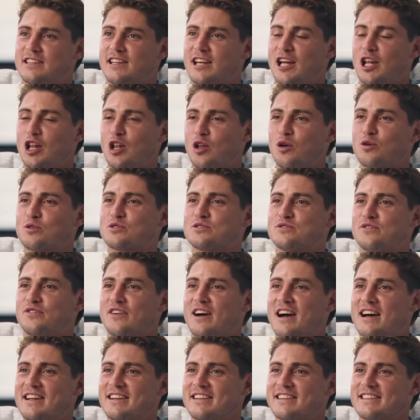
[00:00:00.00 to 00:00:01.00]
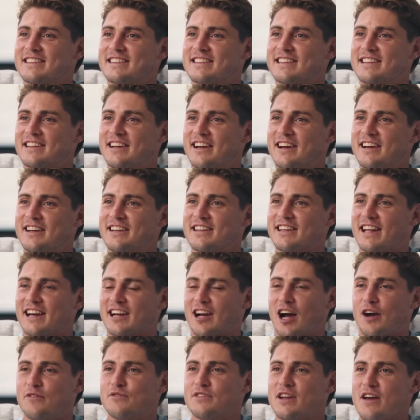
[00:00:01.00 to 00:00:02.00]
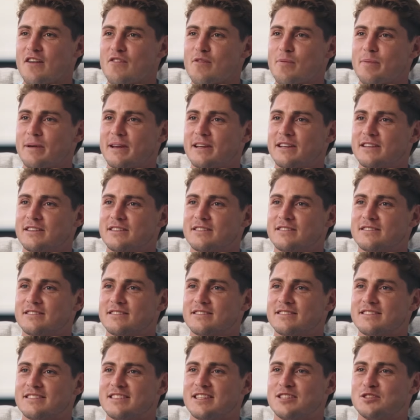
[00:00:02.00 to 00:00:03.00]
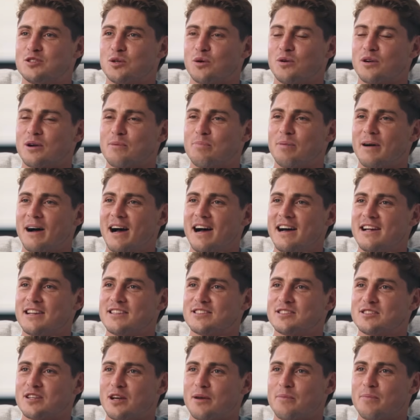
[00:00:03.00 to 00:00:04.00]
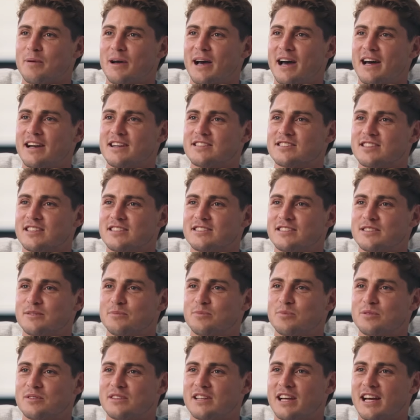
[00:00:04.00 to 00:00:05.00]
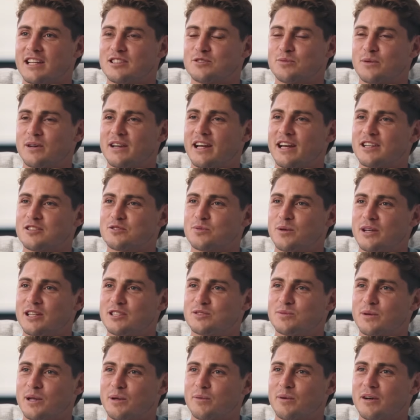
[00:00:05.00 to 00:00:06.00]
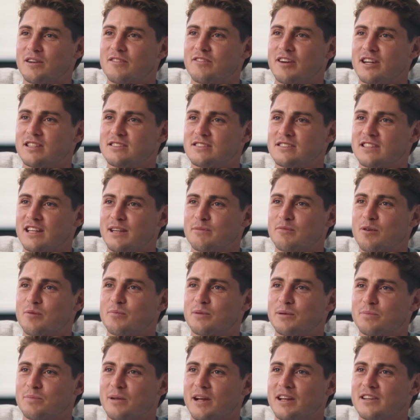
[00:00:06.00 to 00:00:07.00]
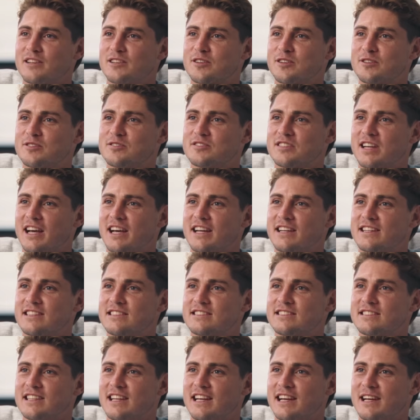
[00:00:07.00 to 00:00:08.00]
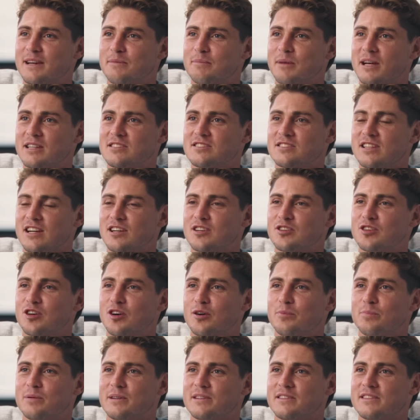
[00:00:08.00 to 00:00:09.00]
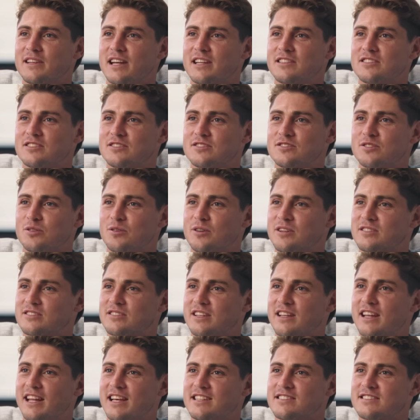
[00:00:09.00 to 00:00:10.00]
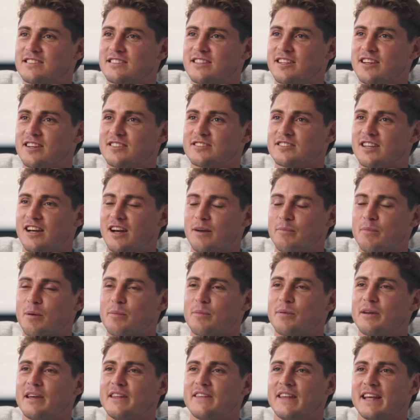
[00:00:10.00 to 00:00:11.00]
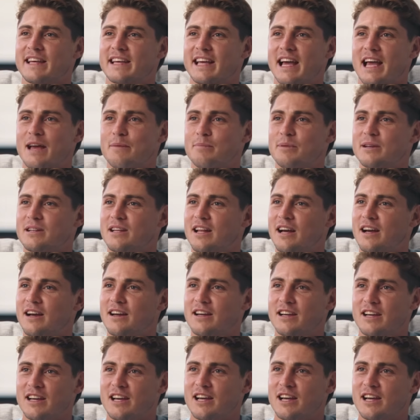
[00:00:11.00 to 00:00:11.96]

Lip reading: it looks fun, Like, I've never been torn apart so bad as I did with that 2021 Reds team when we played the Crusaders at Suncorp, and they just taught us a lesson. And I remember in that game being like,